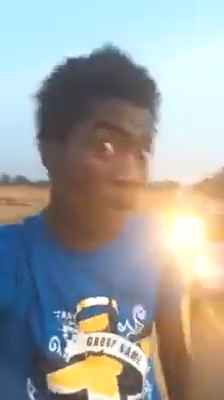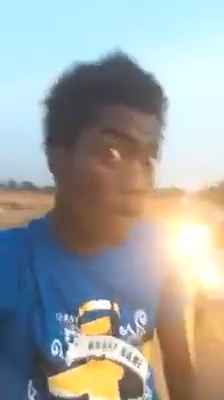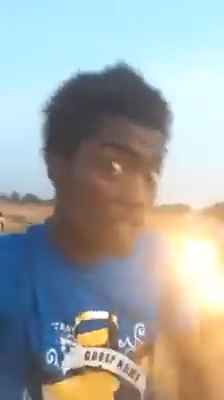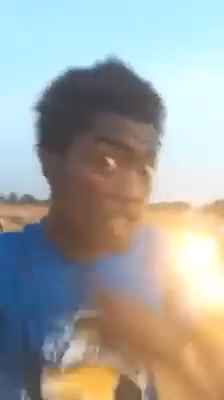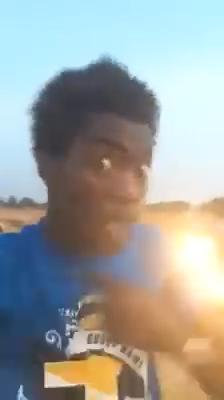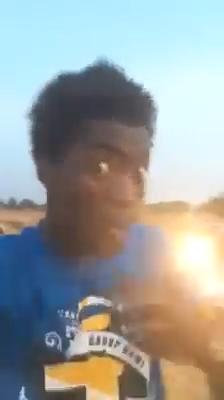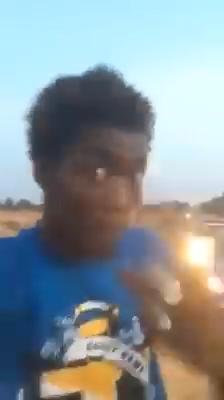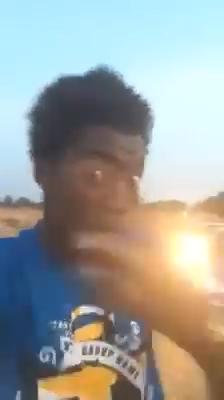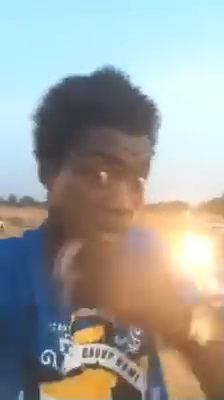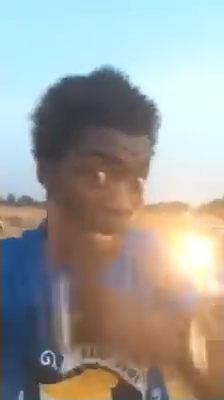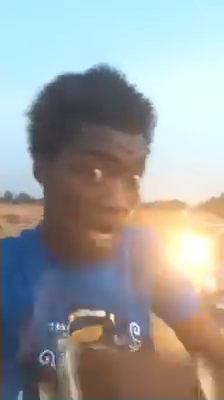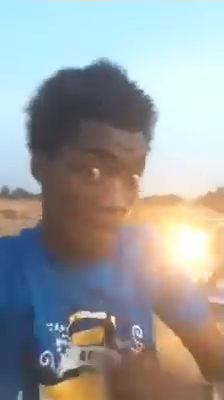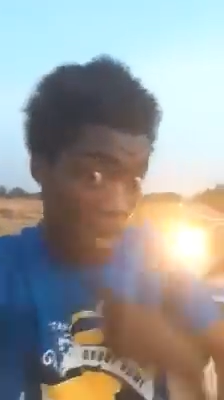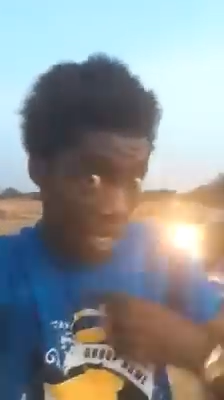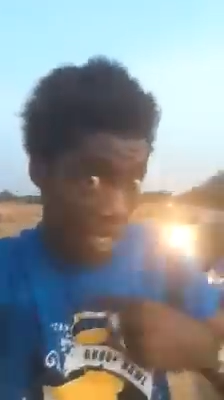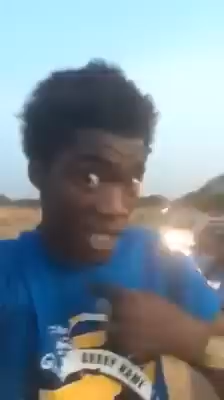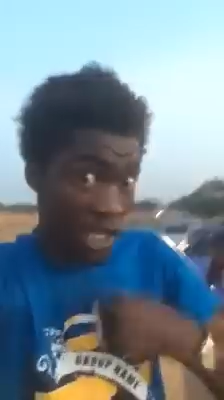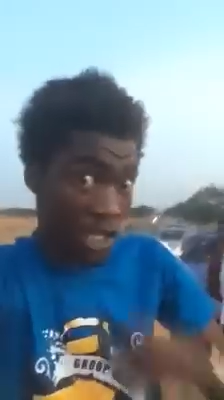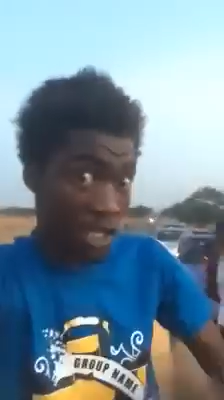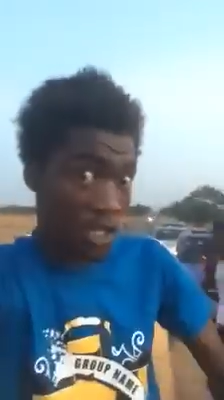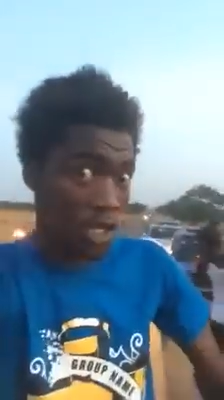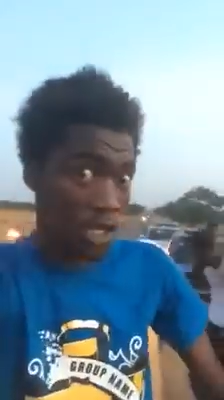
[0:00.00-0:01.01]
Moku jump on a
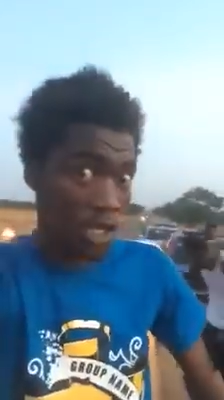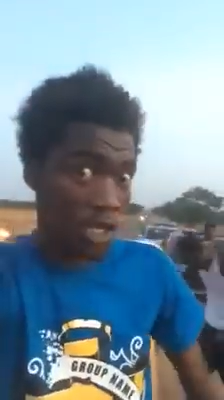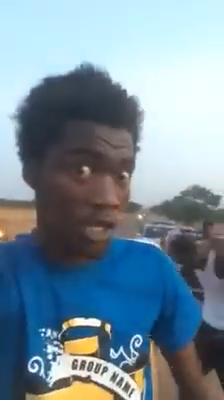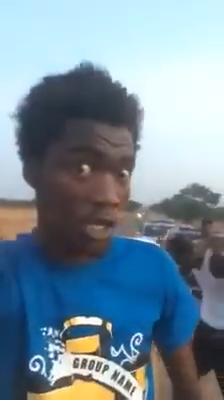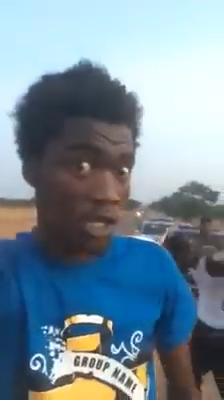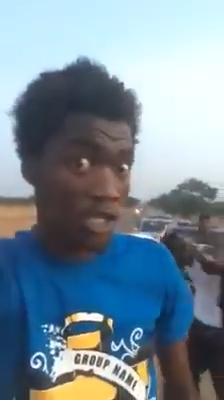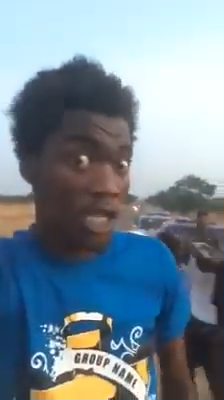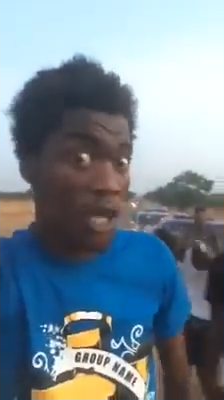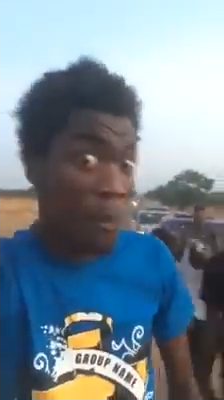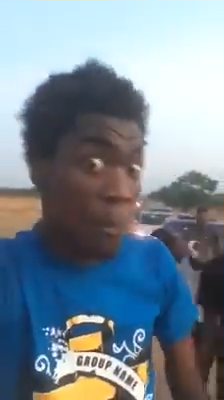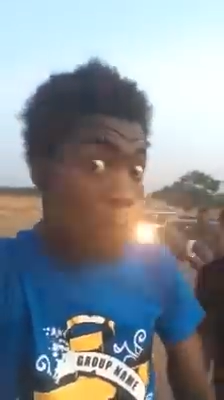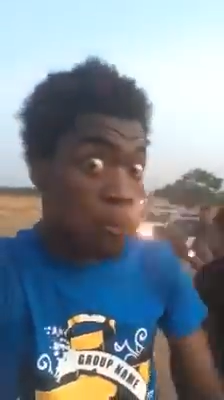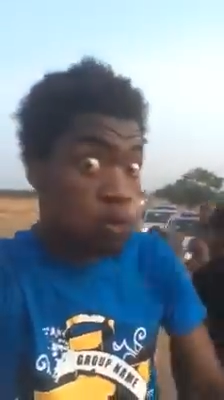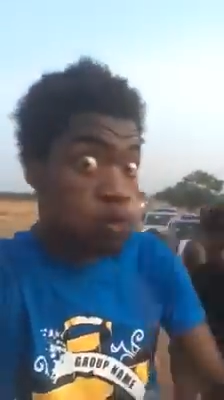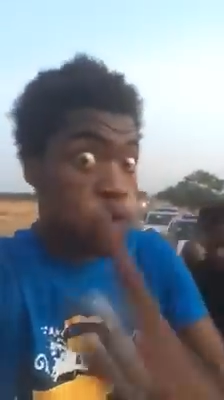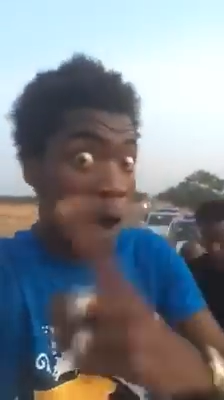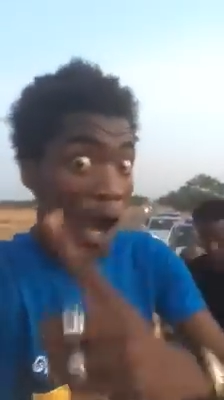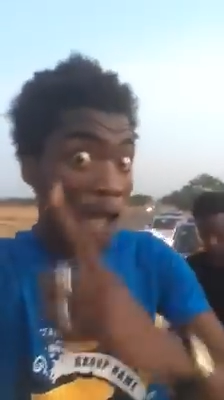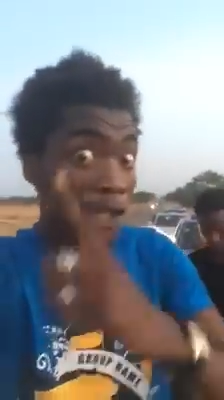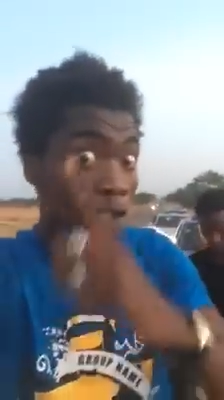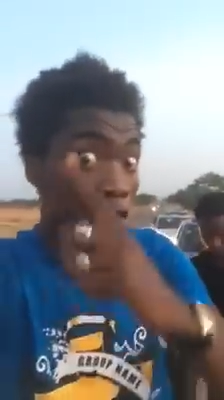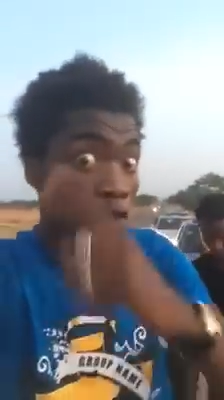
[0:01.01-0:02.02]
money. No
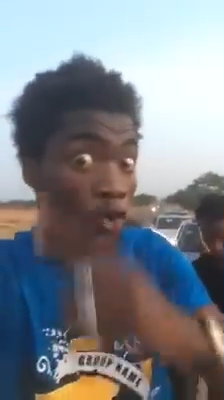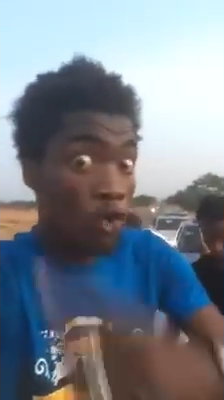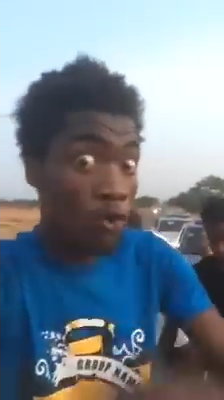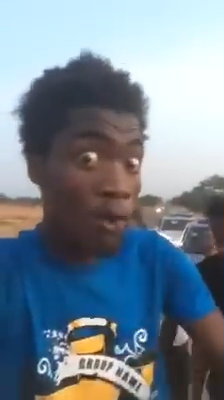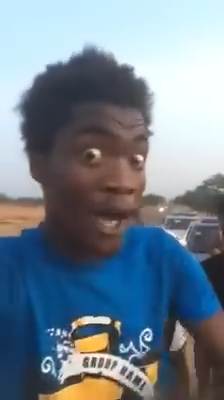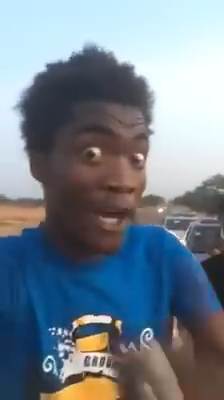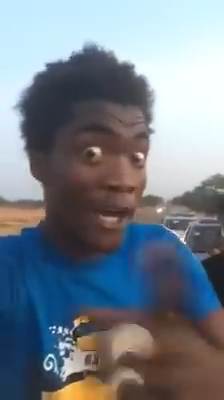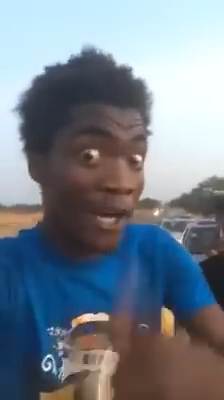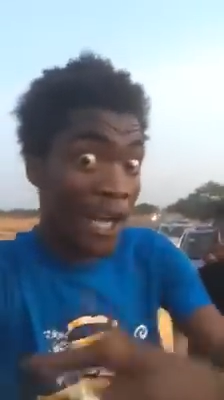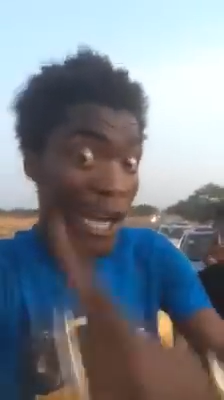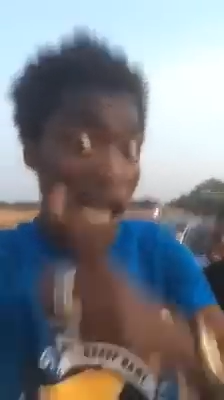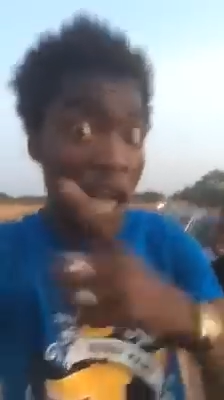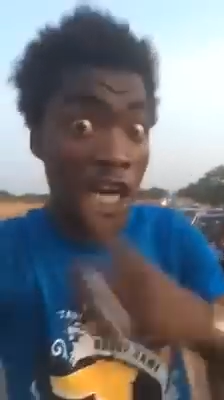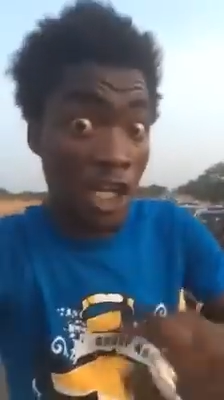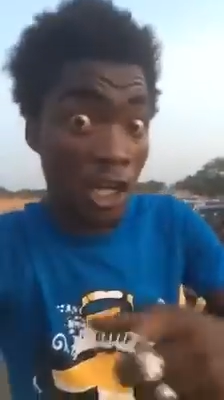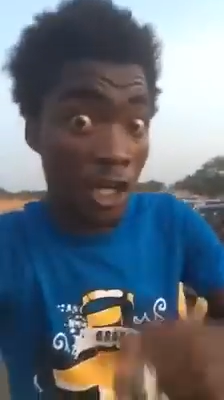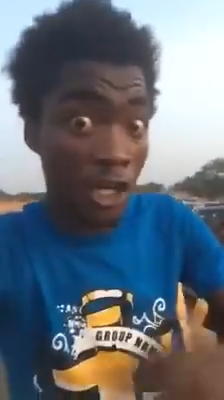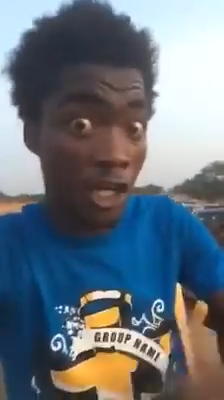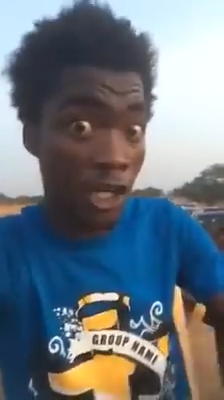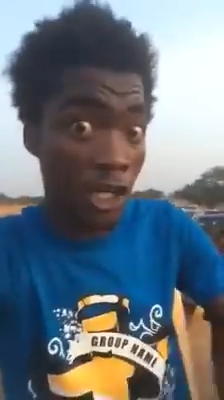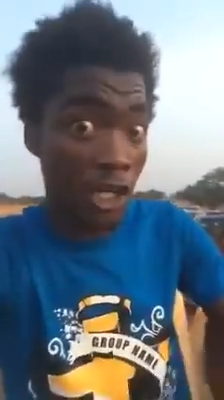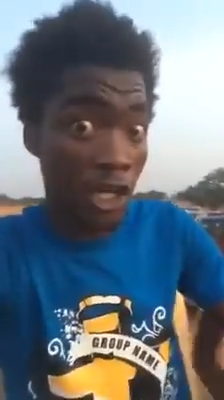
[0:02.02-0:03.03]
work at the Bangara
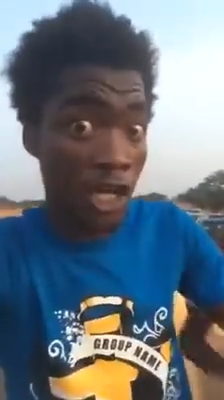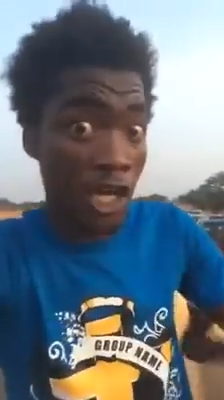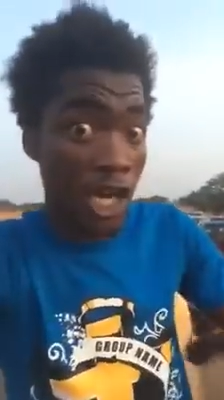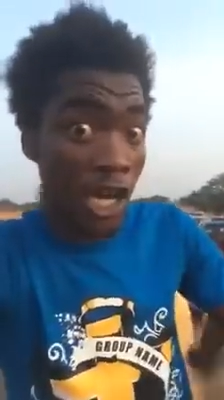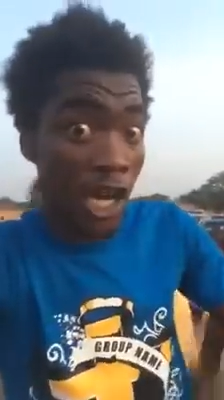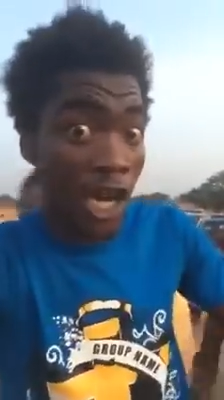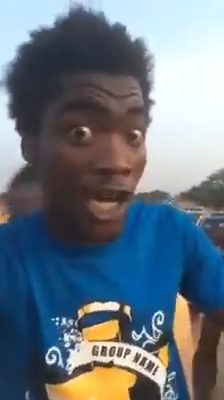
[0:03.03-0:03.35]
Lore.